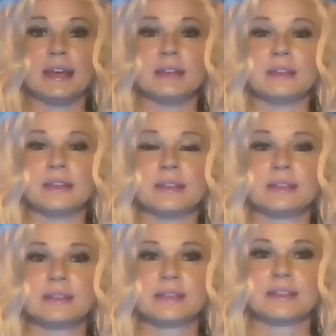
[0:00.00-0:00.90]
and
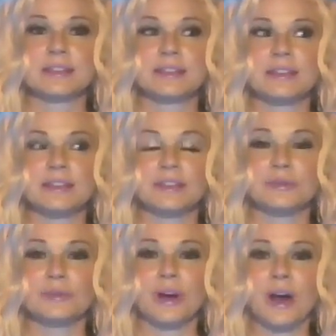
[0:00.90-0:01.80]
it's,
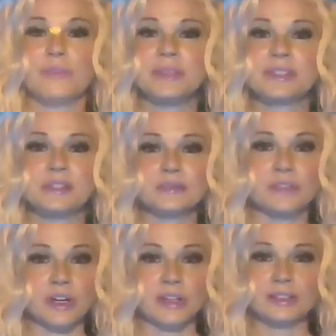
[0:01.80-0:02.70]
you know, the
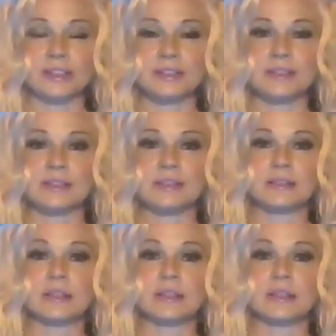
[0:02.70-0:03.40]
opposite of darkness.